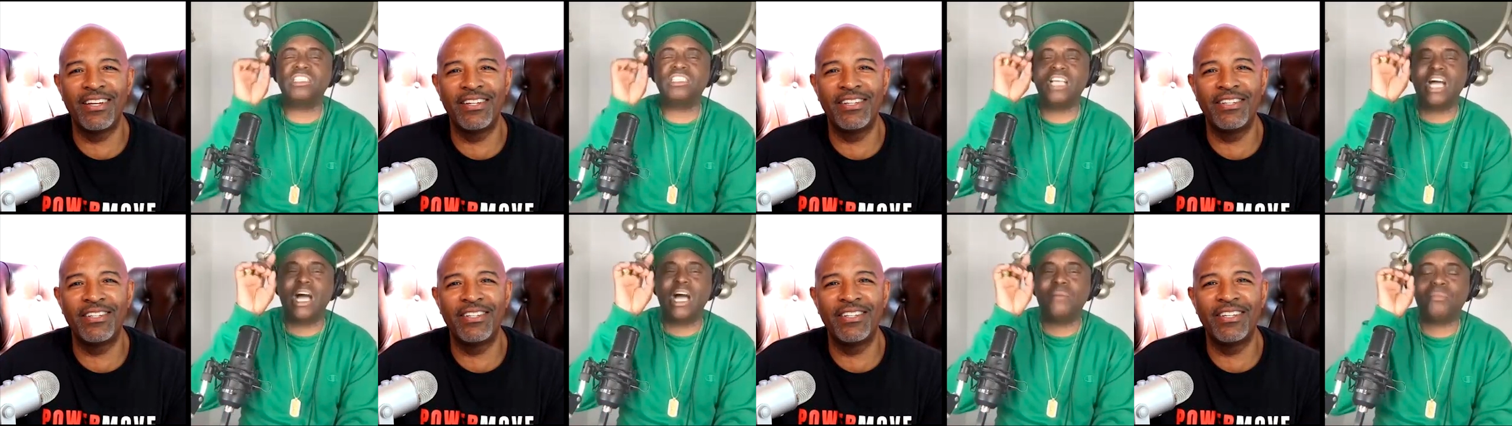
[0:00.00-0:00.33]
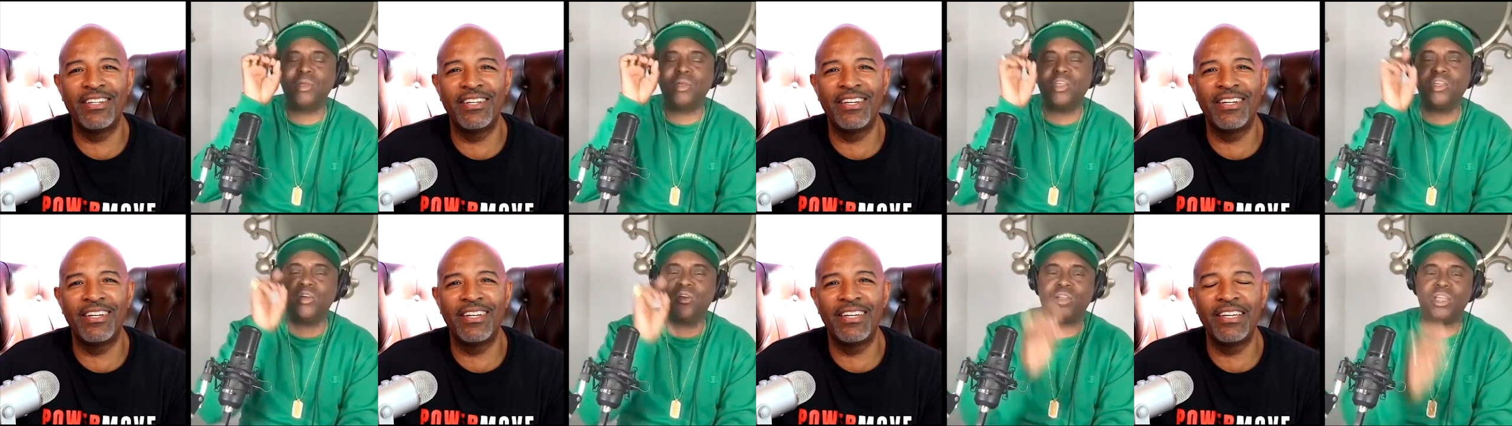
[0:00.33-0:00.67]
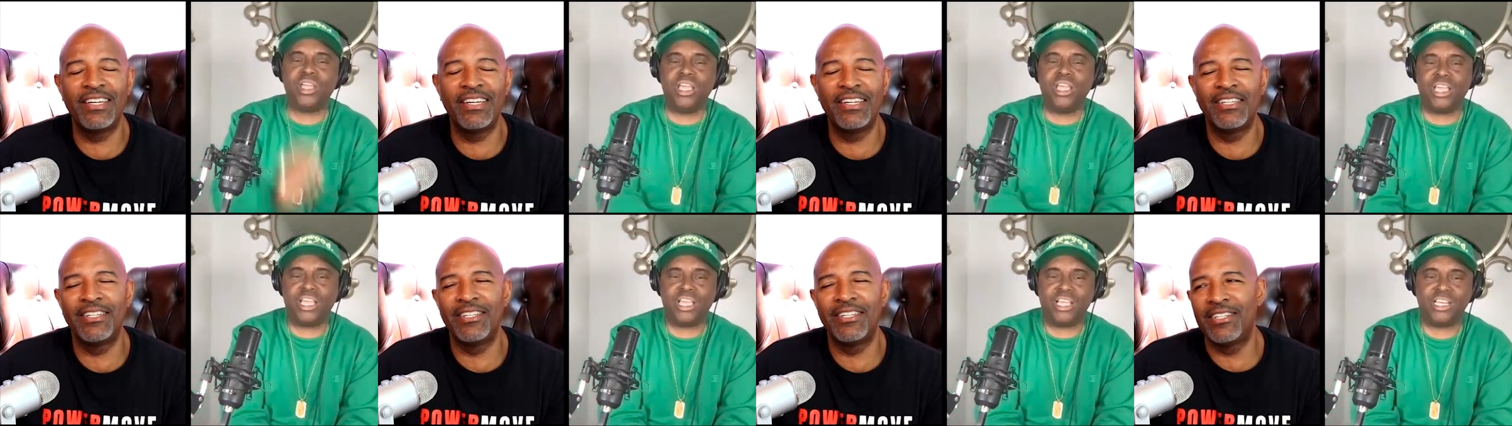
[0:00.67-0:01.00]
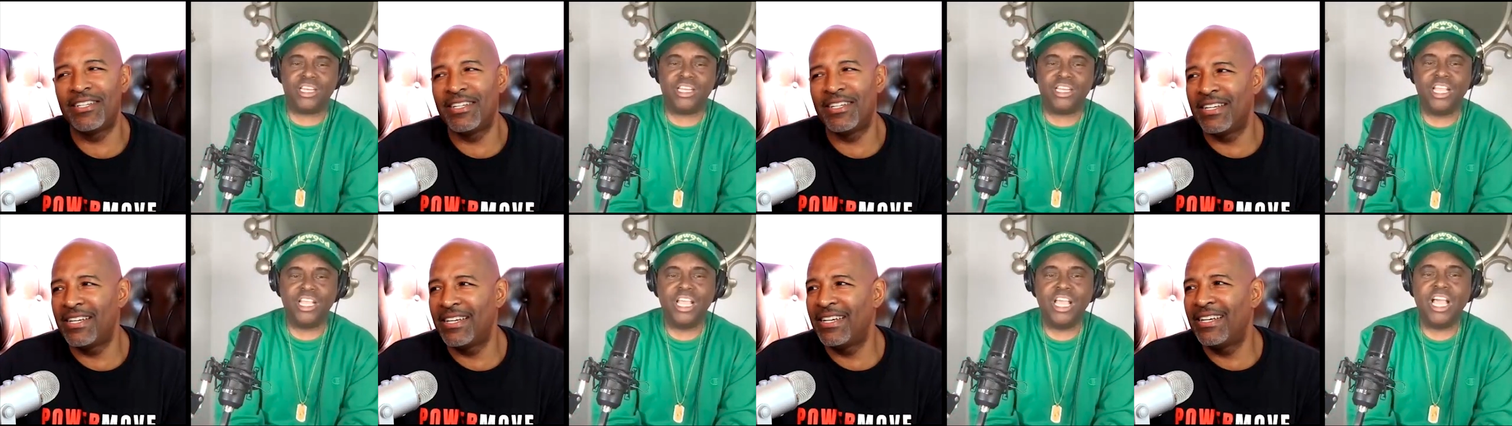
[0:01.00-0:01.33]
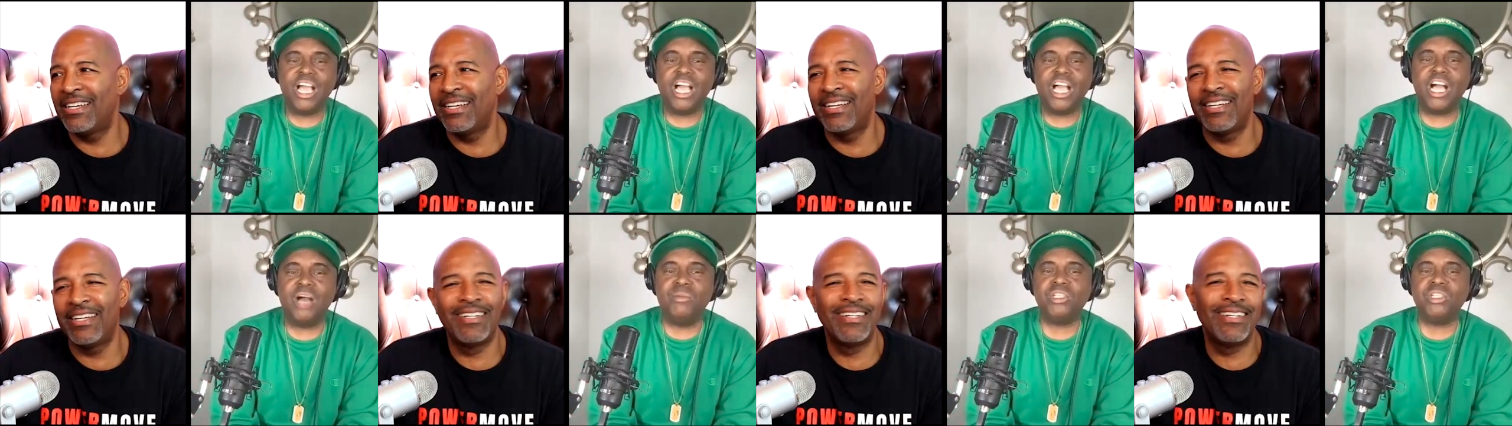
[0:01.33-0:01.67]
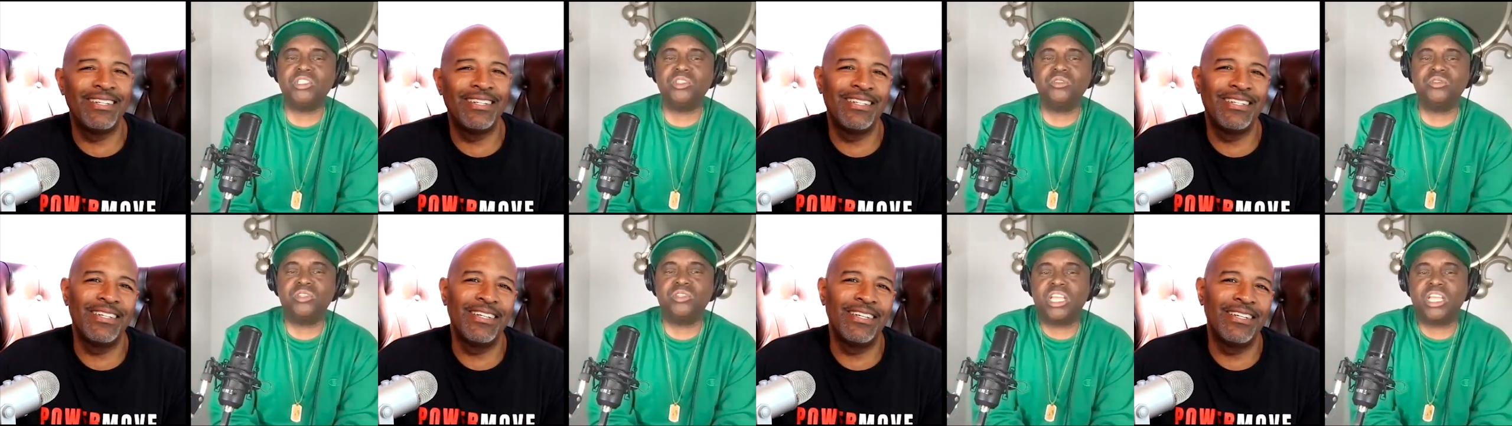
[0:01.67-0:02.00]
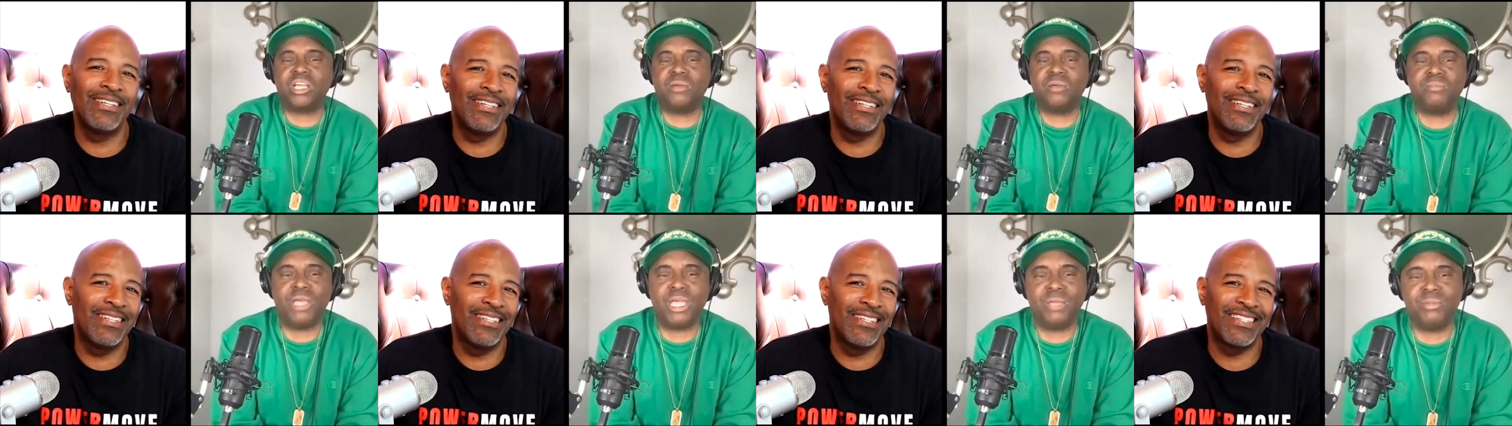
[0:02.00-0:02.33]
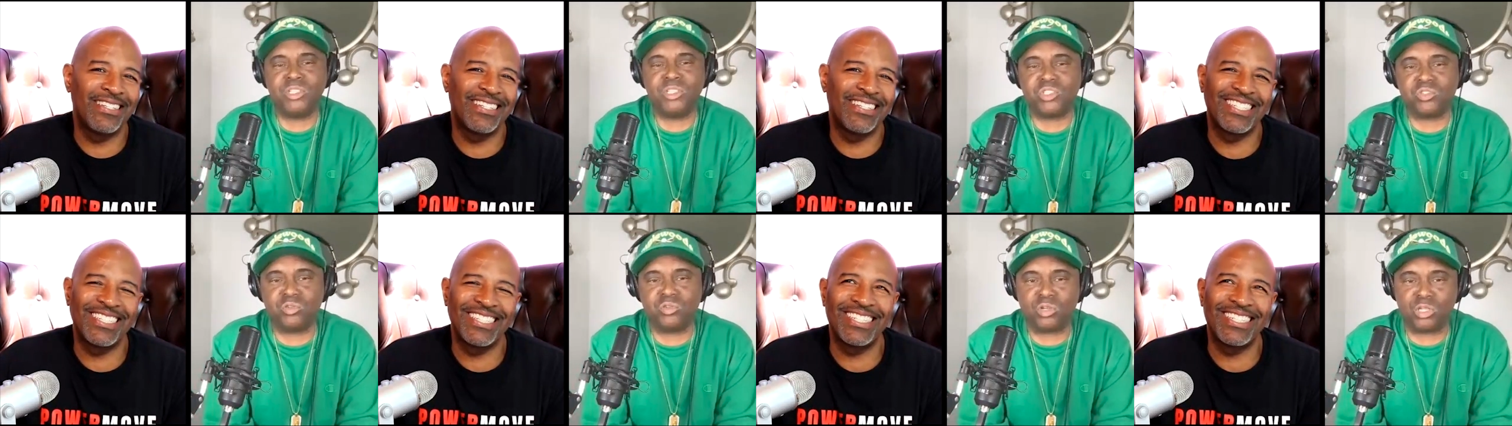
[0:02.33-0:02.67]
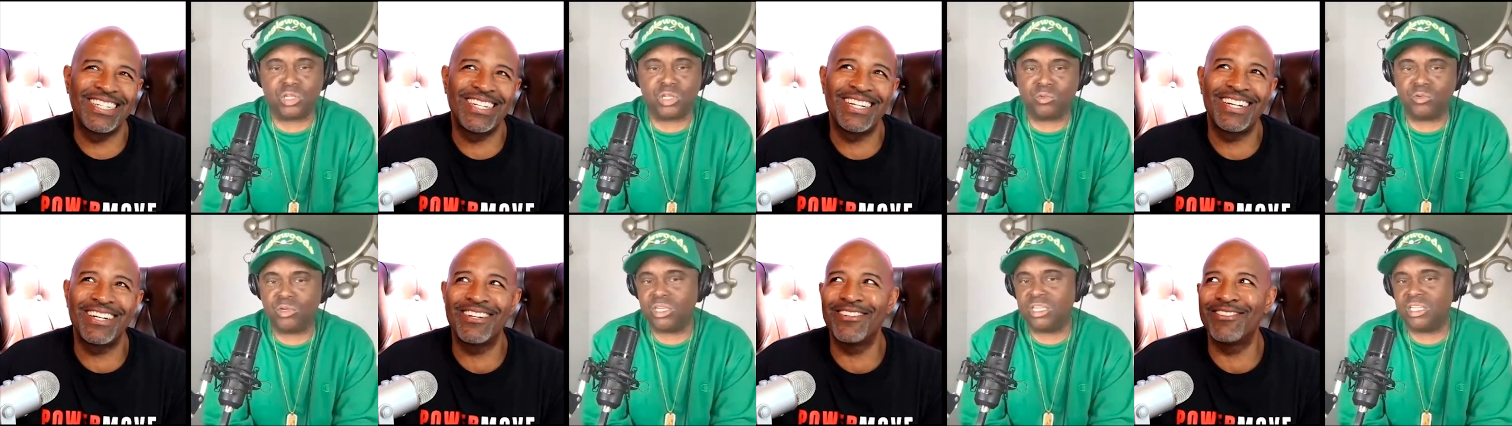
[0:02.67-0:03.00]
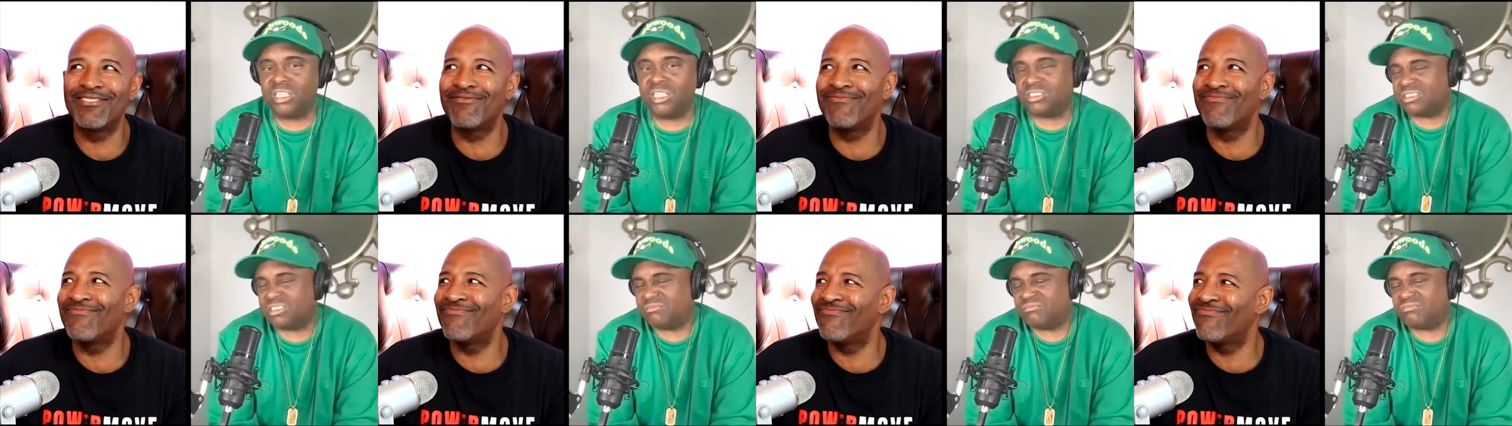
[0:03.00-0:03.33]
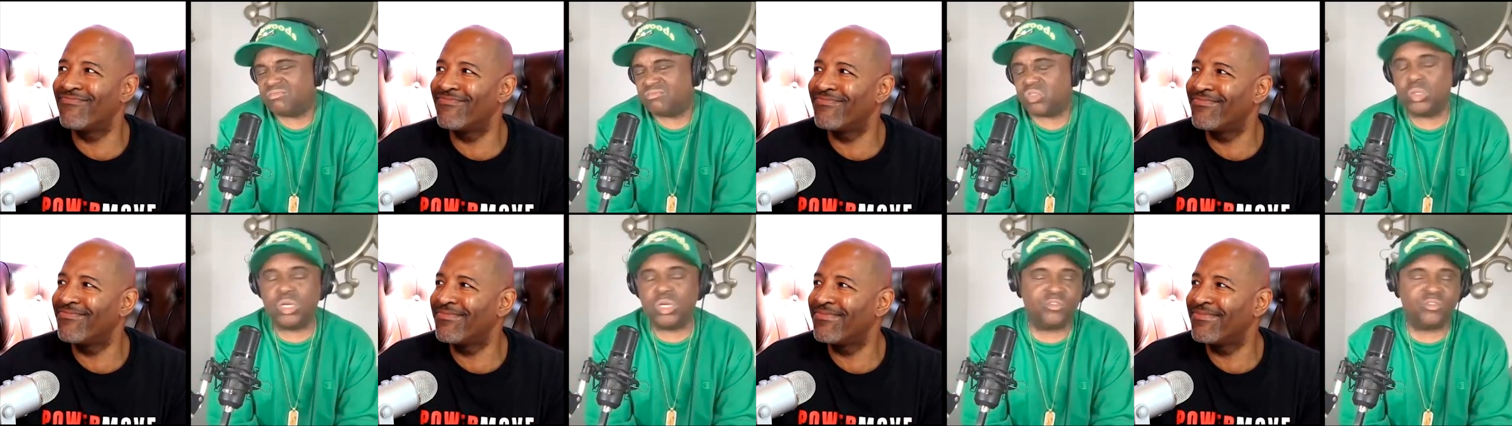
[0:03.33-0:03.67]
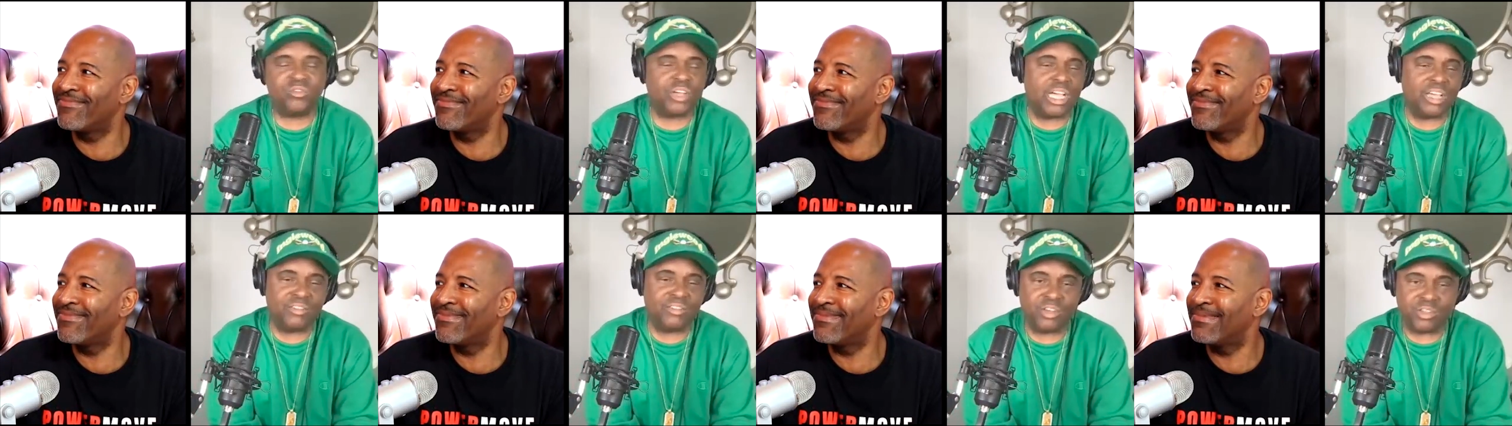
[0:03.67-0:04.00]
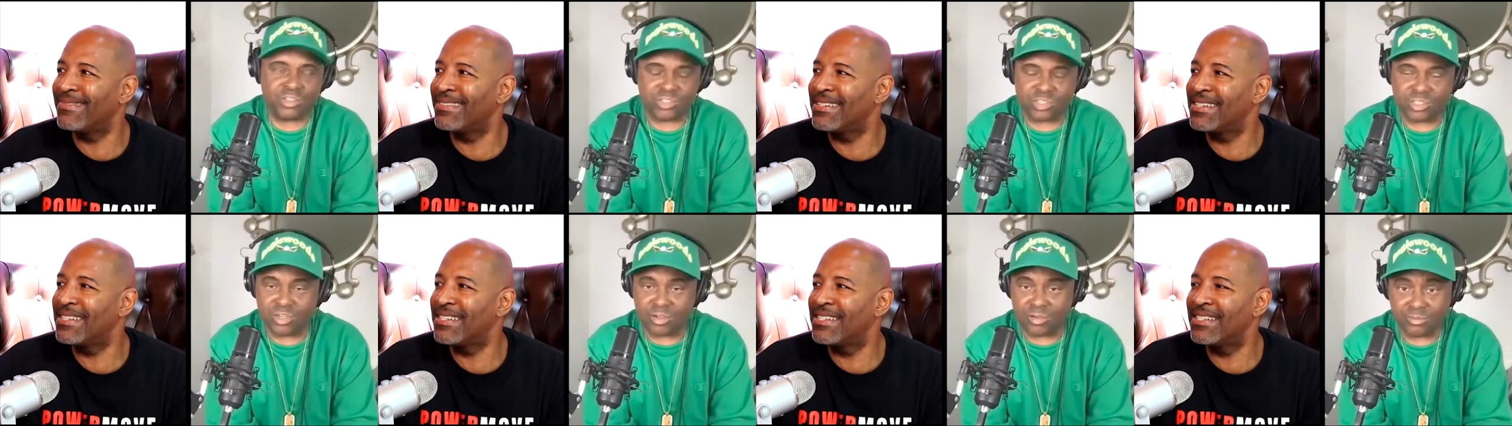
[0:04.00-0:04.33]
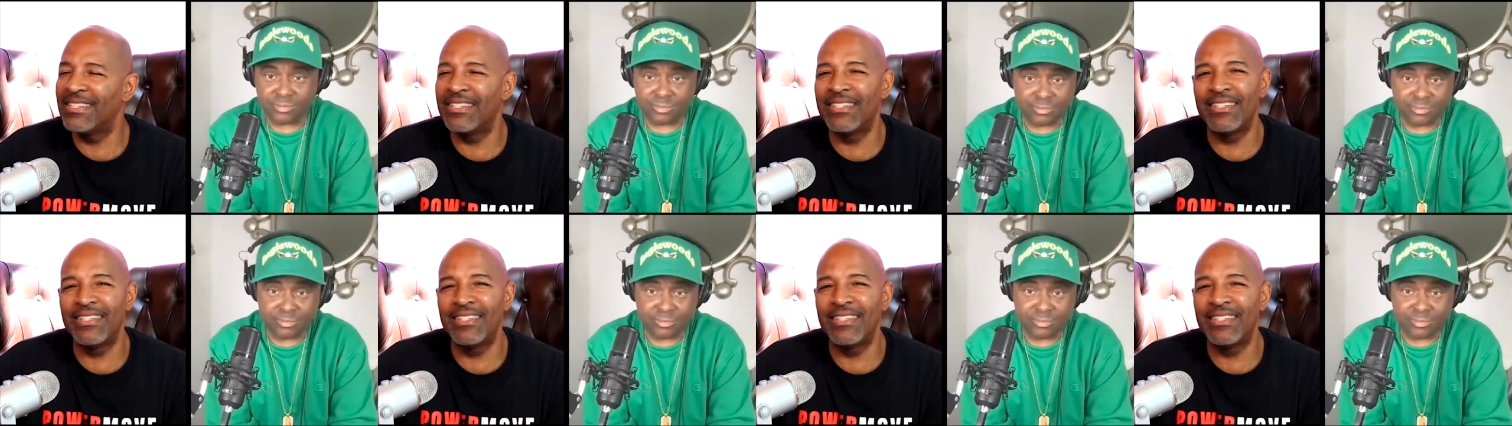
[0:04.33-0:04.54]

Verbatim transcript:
Speaker 1: top of your head, how much you think a baby stroller was 25 years ago?